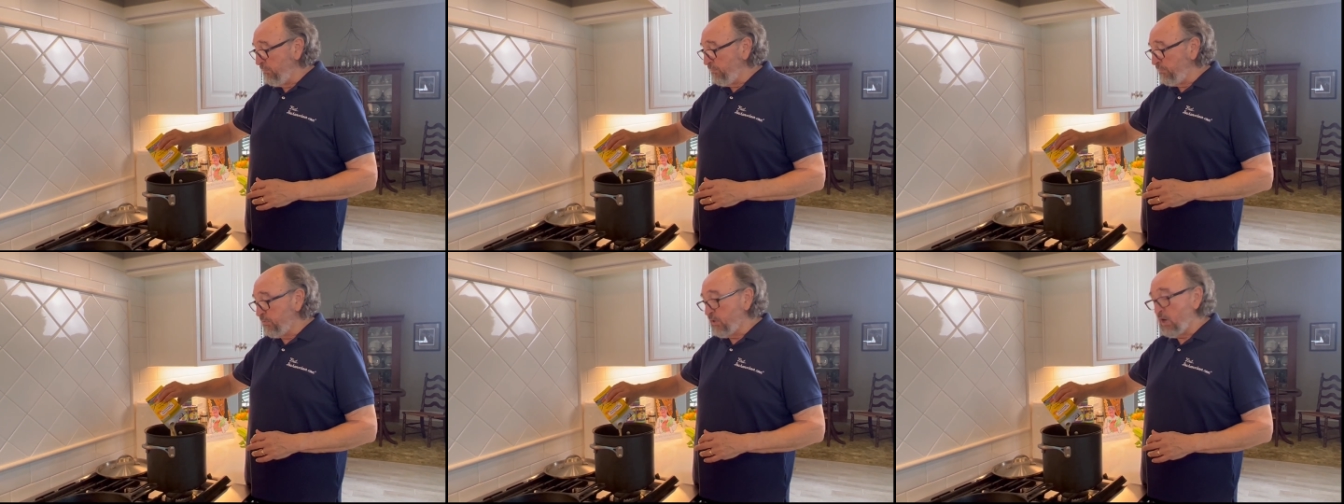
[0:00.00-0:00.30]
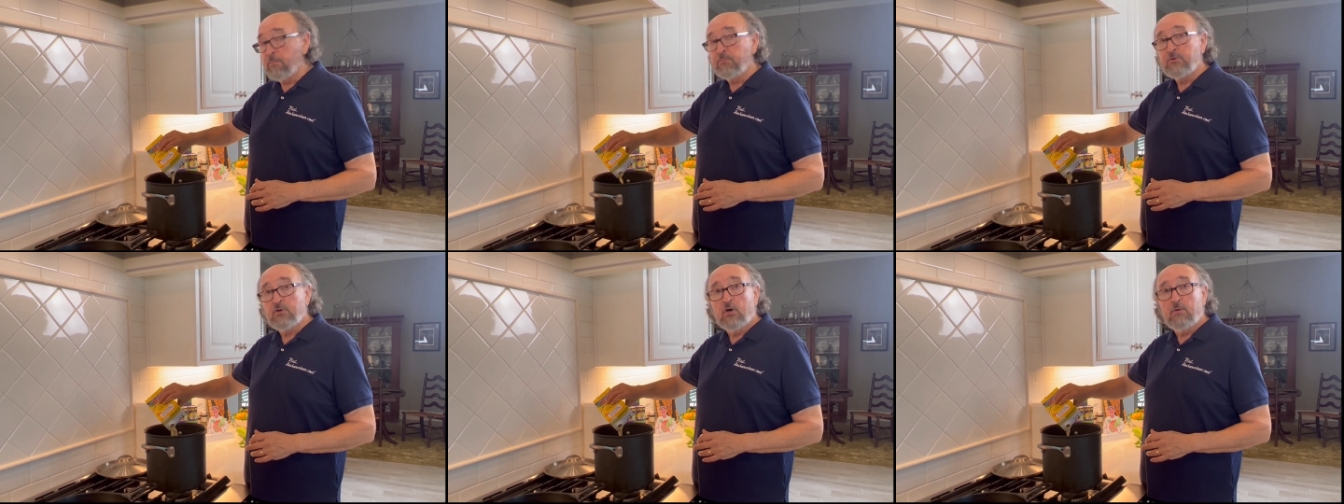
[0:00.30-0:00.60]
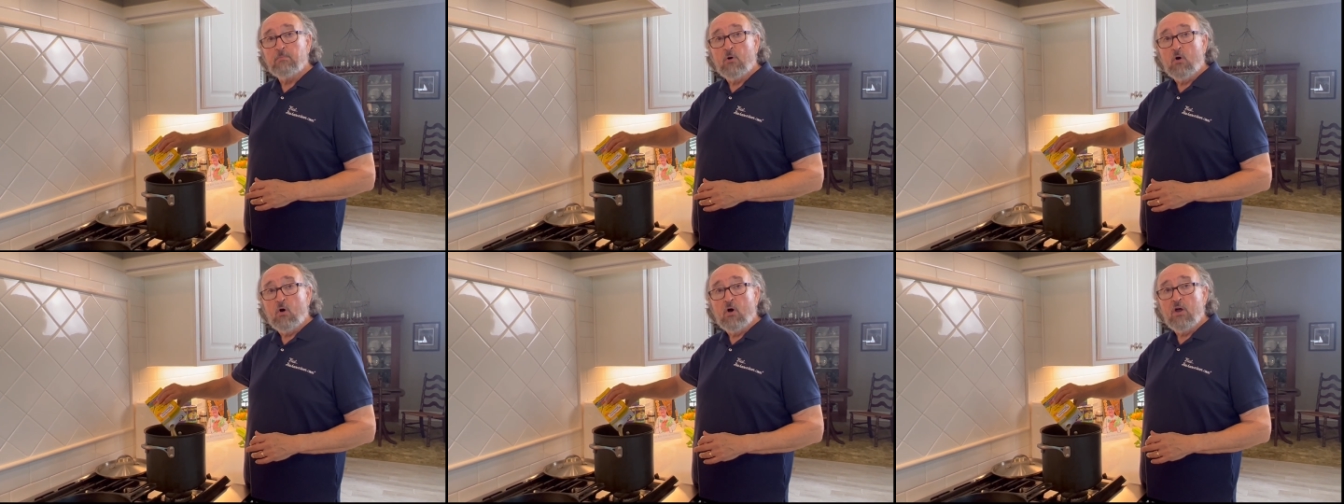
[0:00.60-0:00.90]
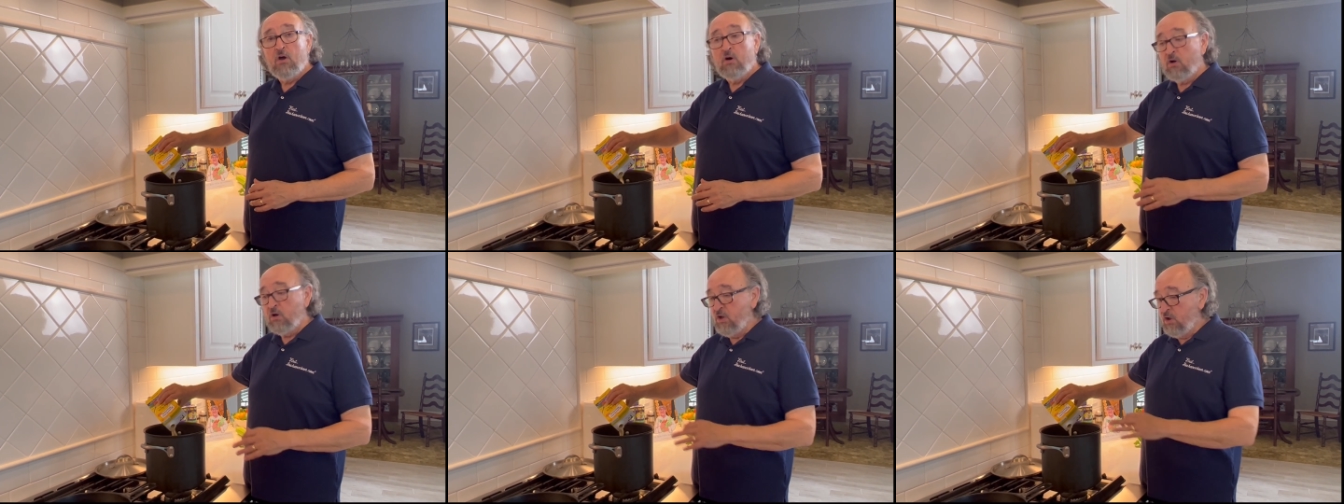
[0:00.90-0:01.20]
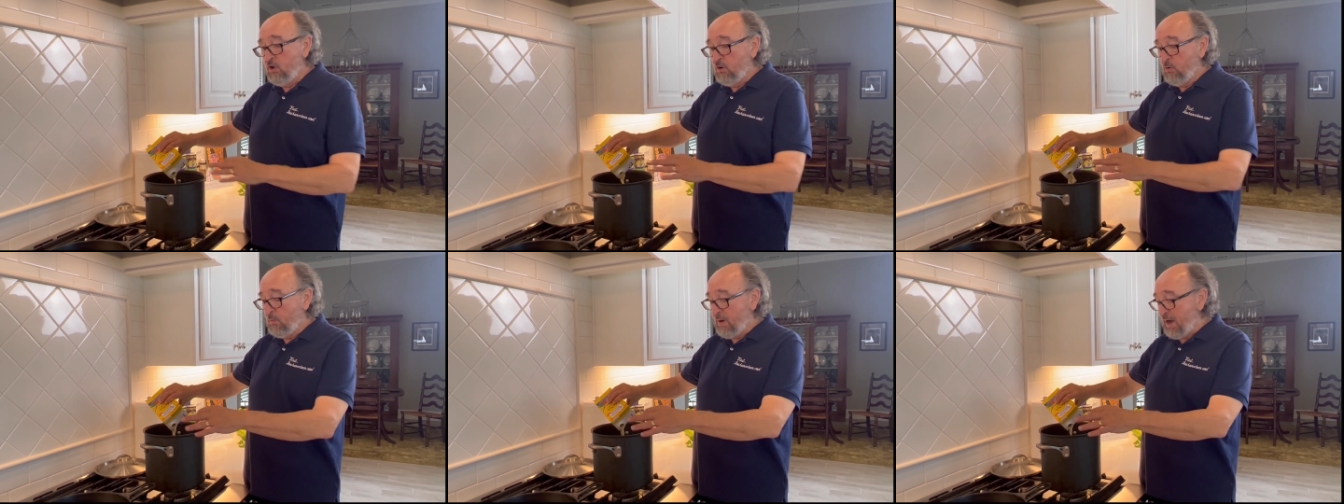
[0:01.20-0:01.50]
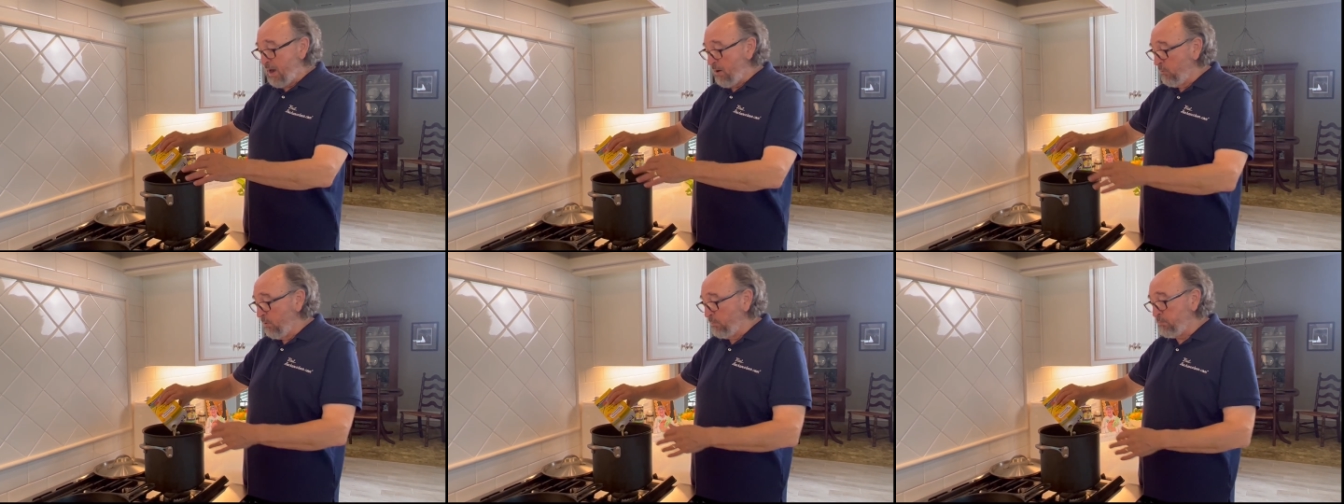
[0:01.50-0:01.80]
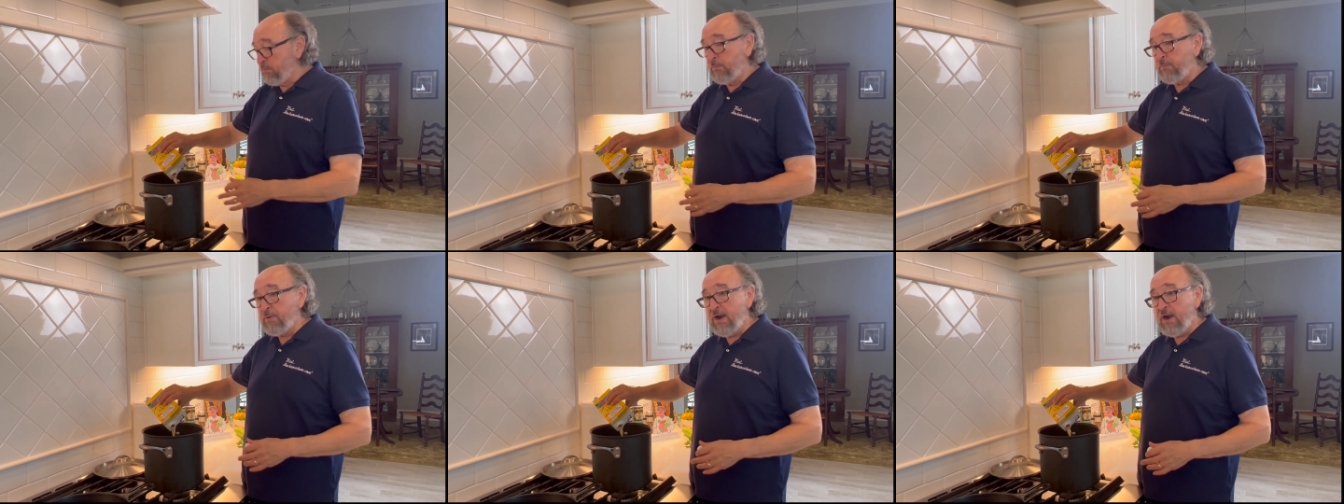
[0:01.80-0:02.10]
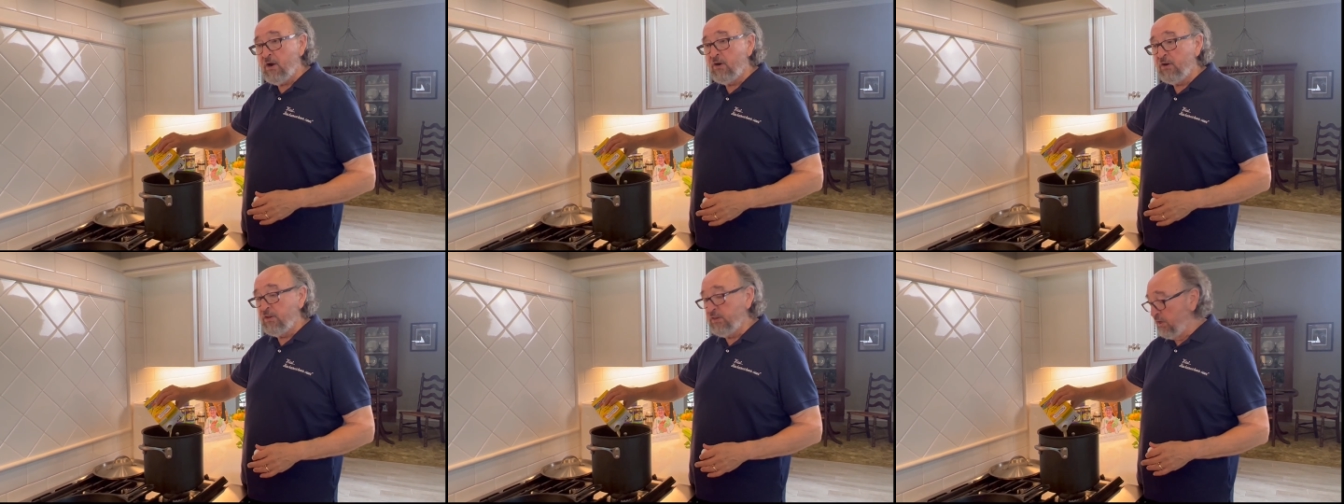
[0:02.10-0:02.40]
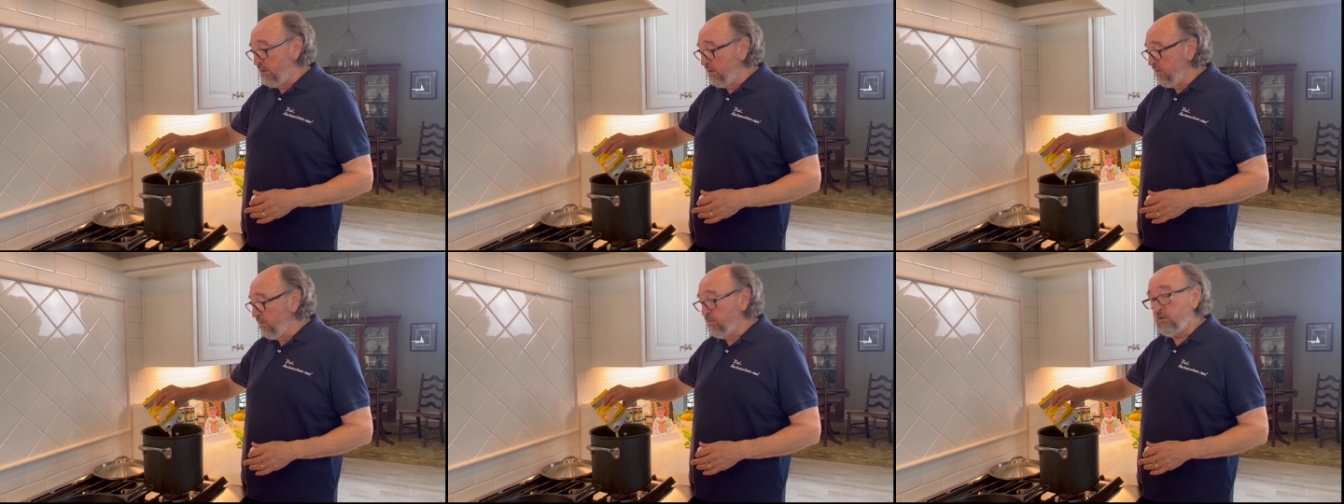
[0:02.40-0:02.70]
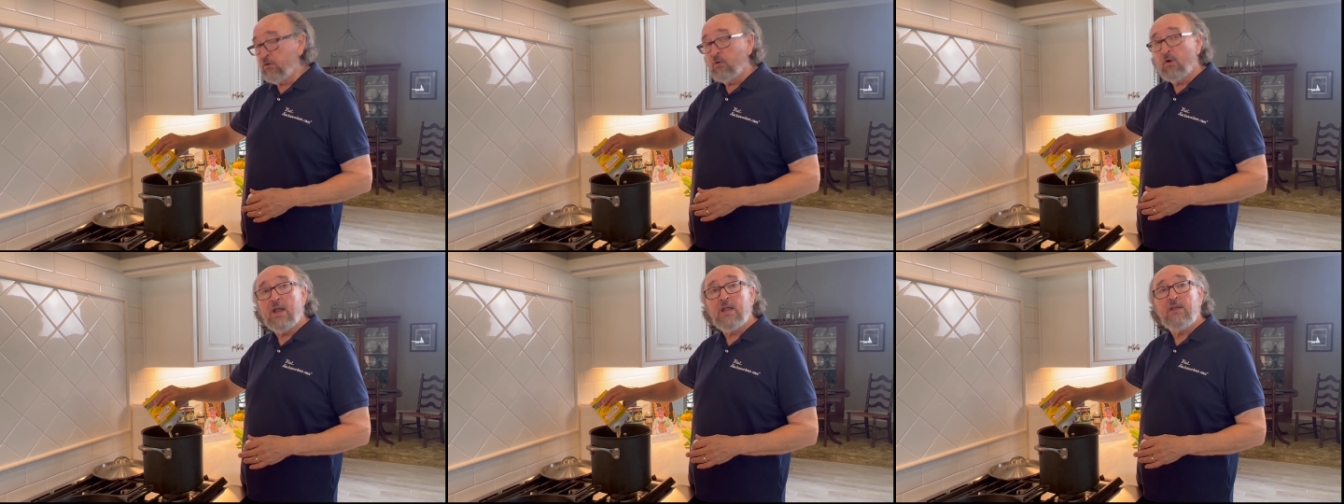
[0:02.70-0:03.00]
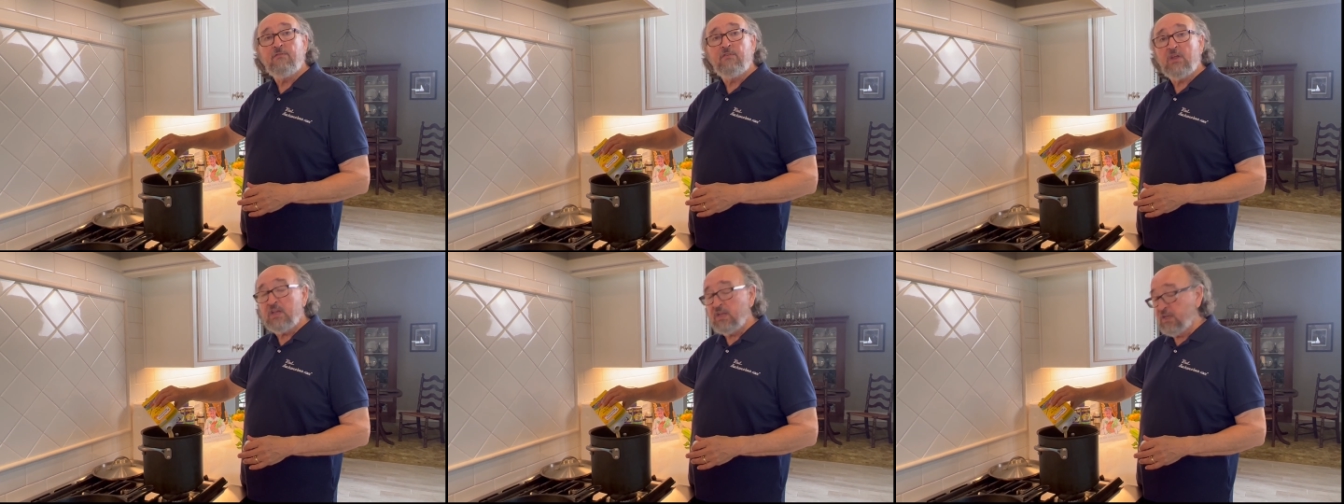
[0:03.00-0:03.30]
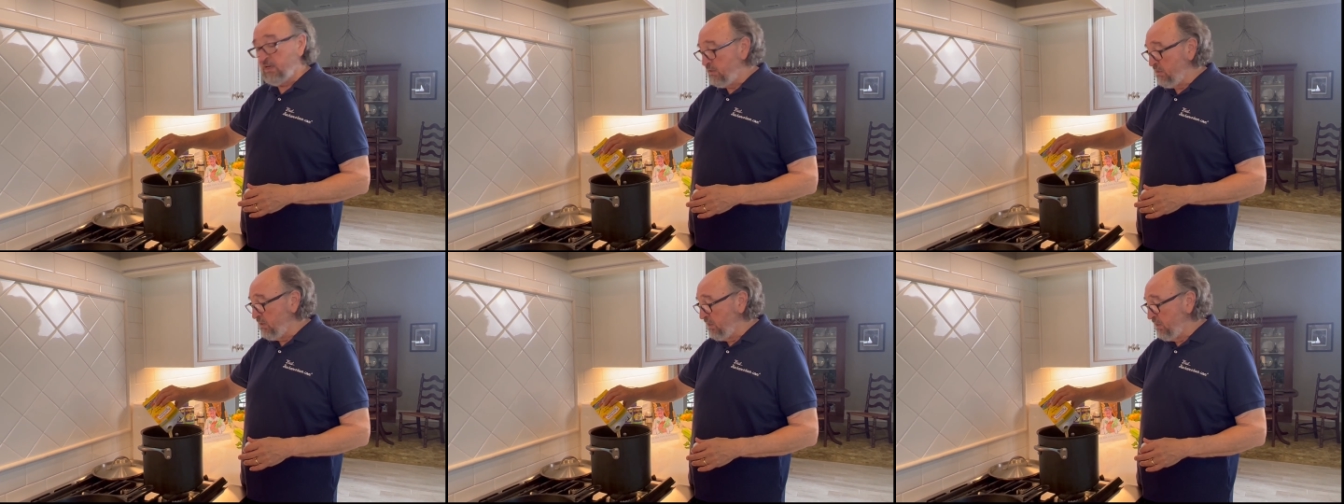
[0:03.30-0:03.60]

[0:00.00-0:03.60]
come to a boil while we're preparing the gravy and